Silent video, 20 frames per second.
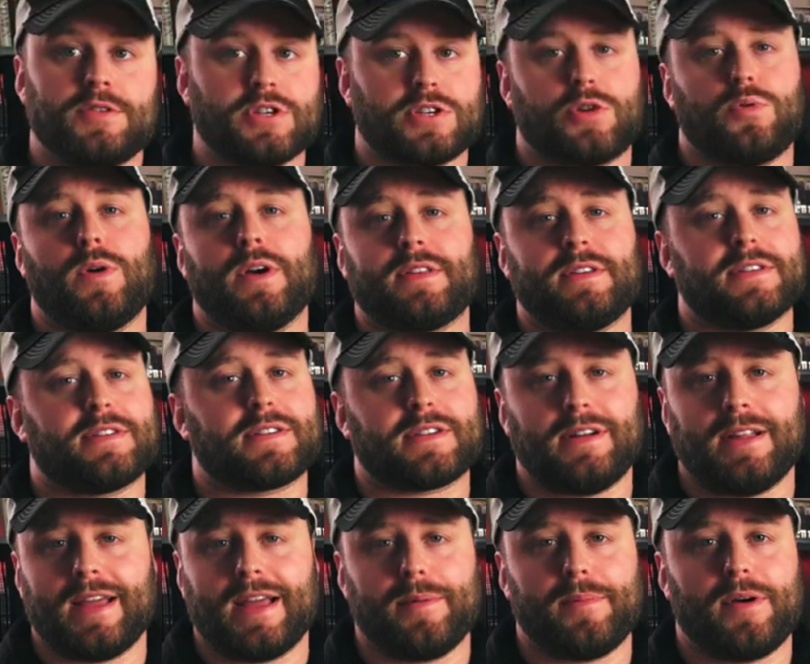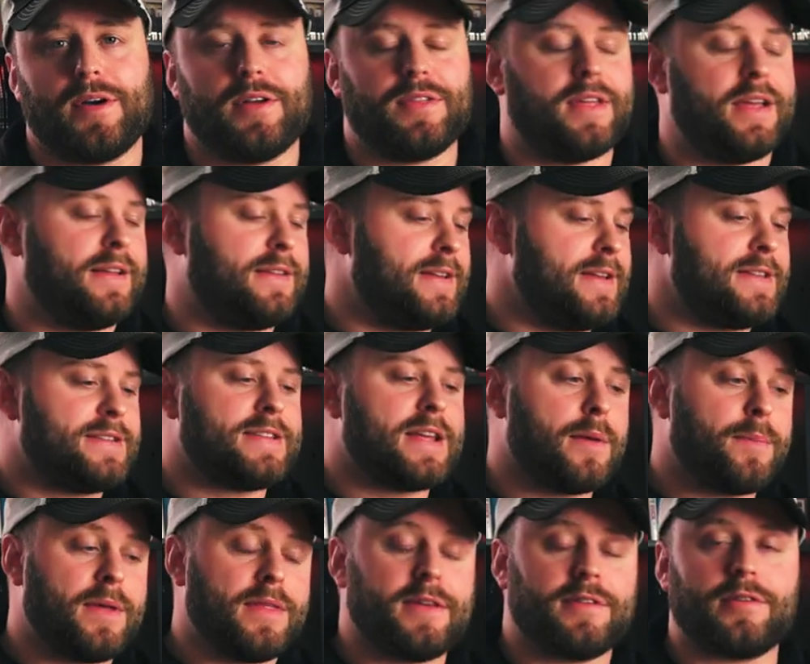Just quick disclaimer, they did
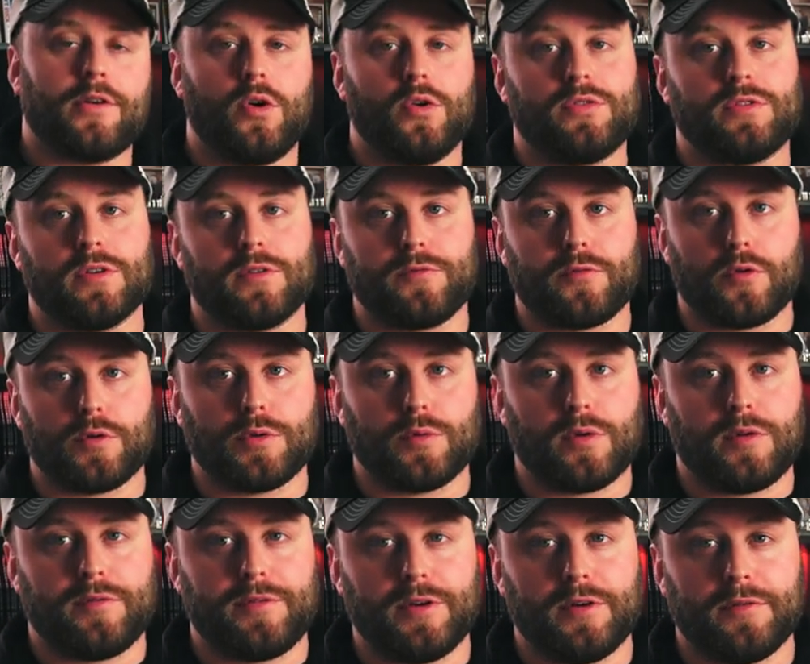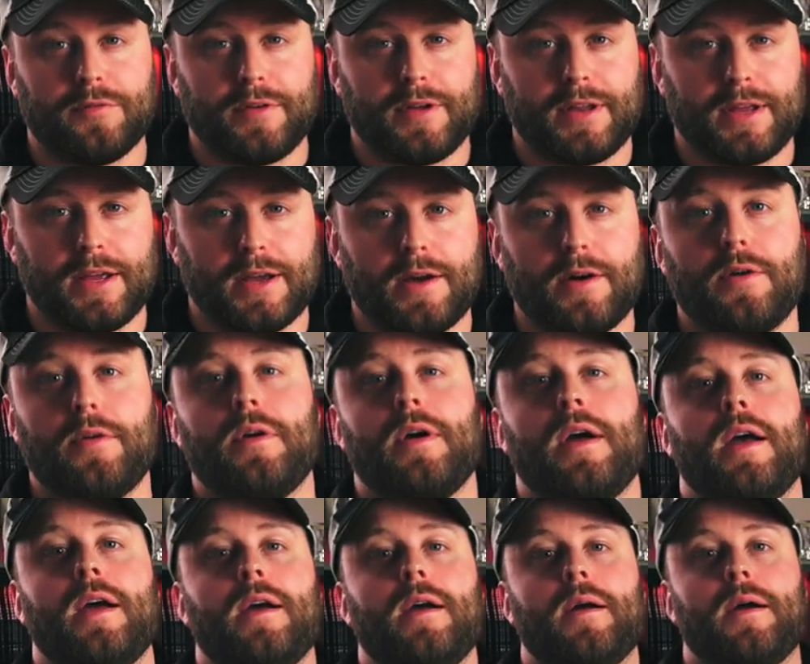send me this holster for the review video.
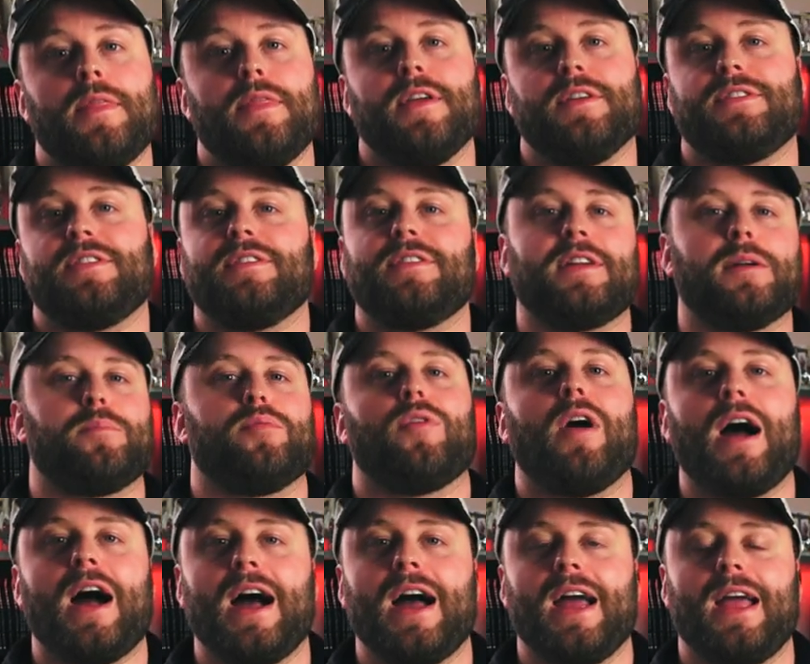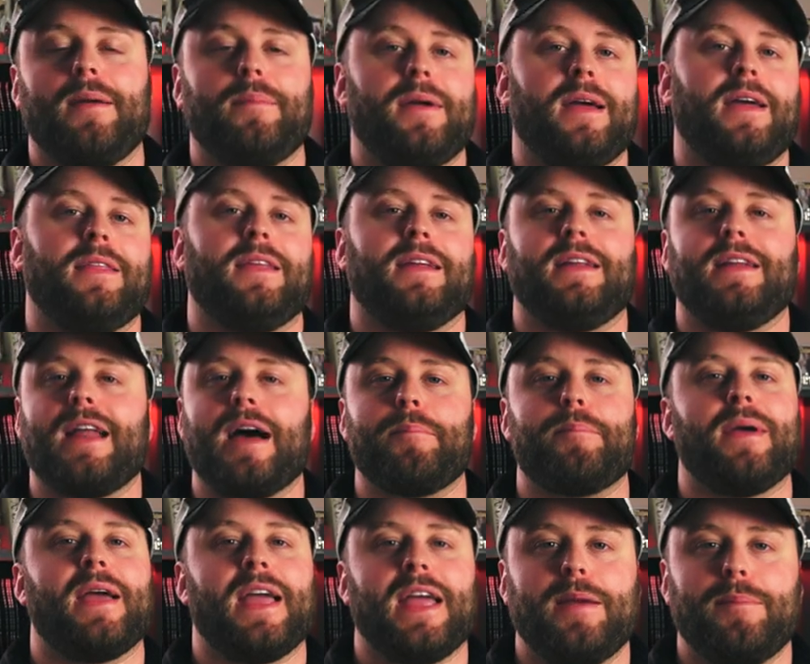This isn't a bribe, and they did not
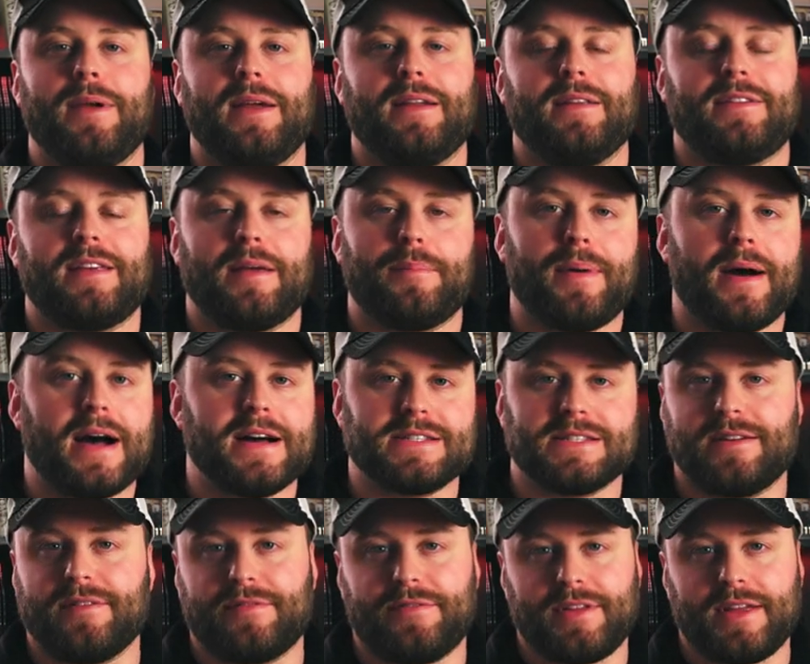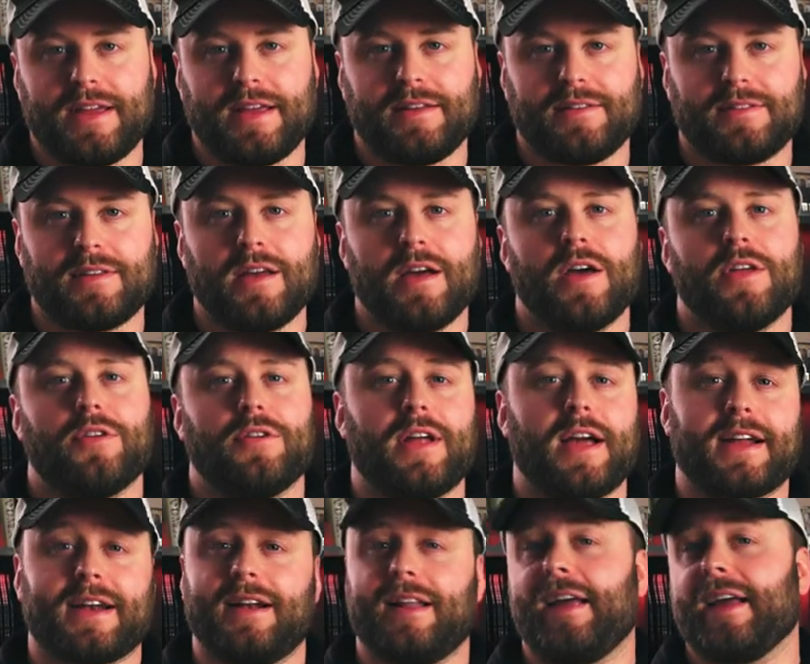pay me to say positive things. They're
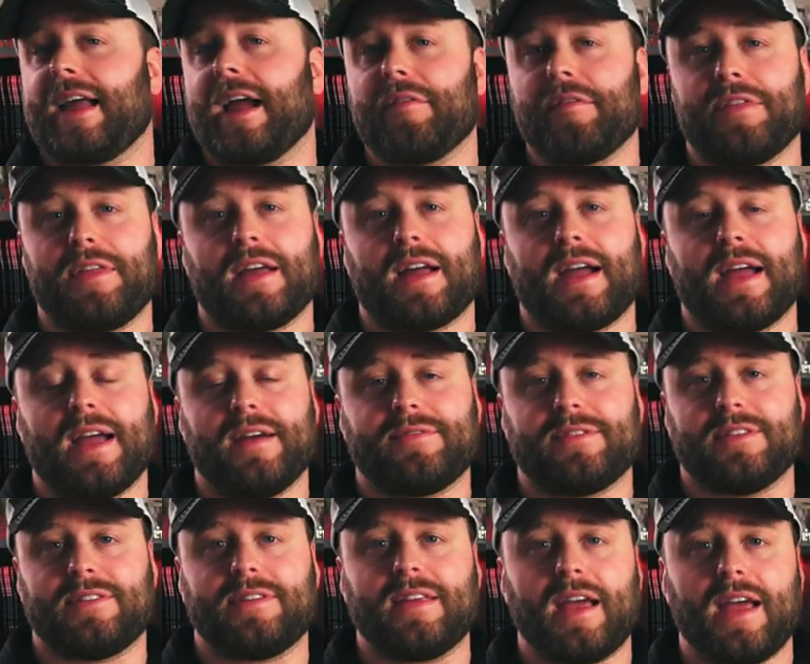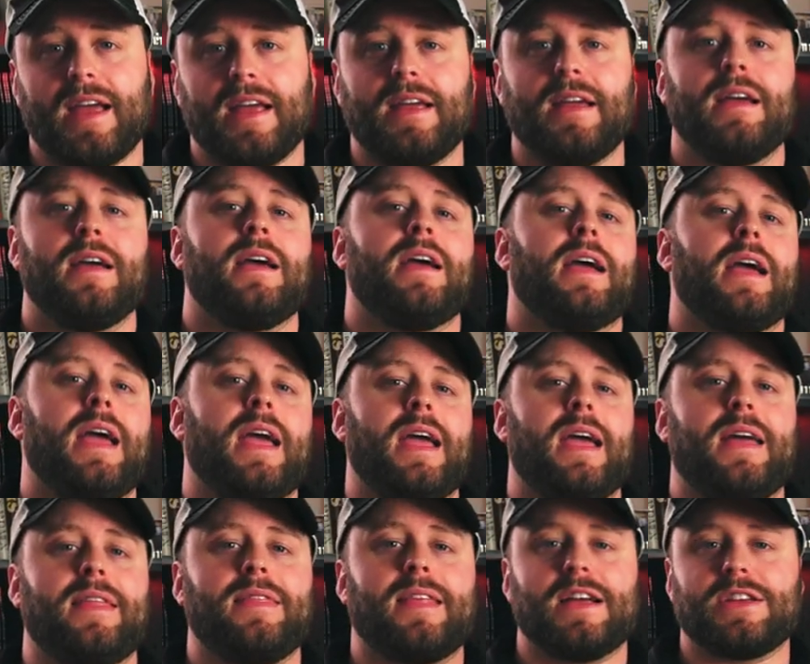not going to like everything I have to say,
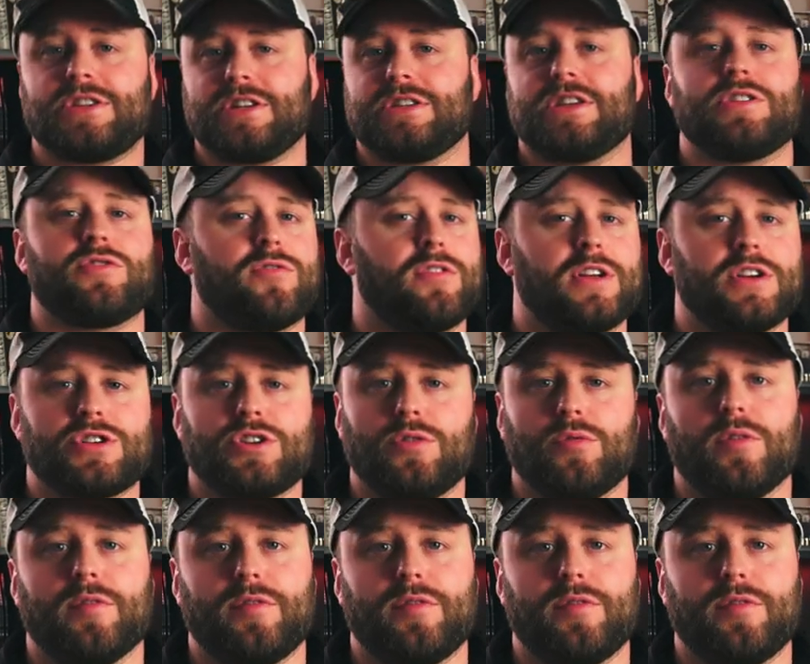and that's just a traditional